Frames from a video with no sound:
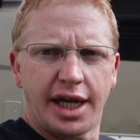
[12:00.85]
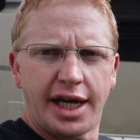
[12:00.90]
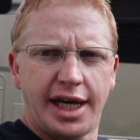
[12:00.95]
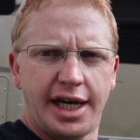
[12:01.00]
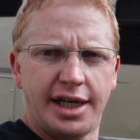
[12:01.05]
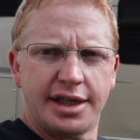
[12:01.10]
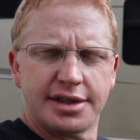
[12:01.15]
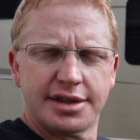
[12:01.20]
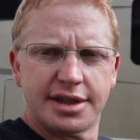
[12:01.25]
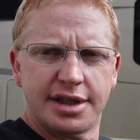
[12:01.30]

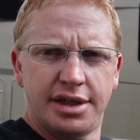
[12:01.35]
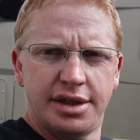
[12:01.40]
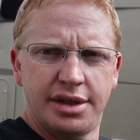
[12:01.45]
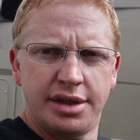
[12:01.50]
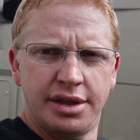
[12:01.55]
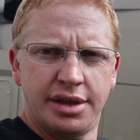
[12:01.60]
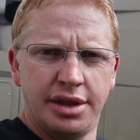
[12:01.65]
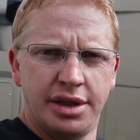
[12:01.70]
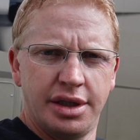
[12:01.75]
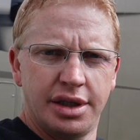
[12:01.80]
as
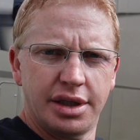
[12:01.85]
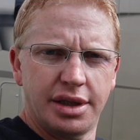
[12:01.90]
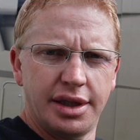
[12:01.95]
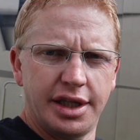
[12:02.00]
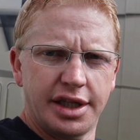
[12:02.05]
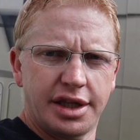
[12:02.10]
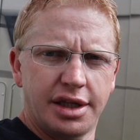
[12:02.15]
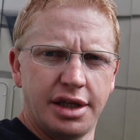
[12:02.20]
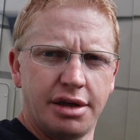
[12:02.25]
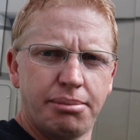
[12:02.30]

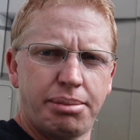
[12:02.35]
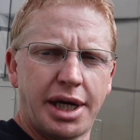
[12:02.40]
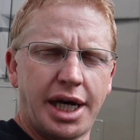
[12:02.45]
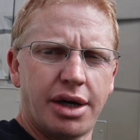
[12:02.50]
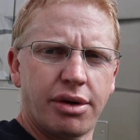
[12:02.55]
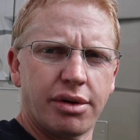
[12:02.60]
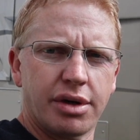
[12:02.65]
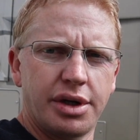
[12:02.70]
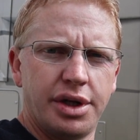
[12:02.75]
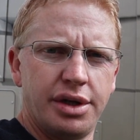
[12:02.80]
lithium
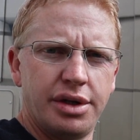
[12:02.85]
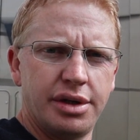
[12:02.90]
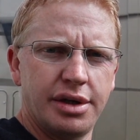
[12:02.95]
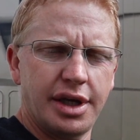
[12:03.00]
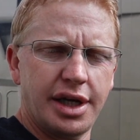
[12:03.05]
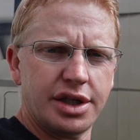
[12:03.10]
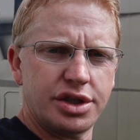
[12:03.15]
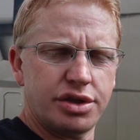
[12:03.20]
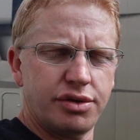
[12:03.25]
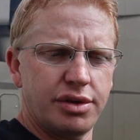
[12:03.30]
powered
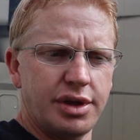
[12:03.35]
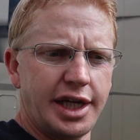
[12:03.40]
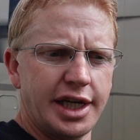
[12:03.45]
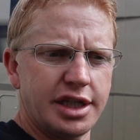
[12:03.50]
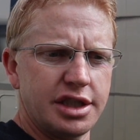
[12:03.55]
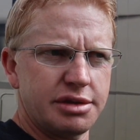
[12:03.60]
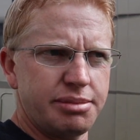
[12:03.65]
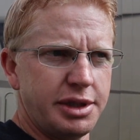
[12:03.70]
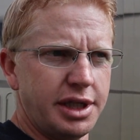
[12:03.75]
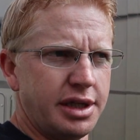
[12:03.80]
as you would like
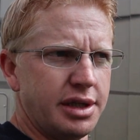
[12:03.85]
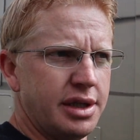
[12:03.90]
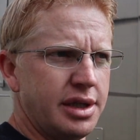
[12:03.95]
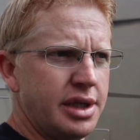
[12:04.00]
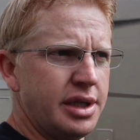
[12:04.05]
it to be.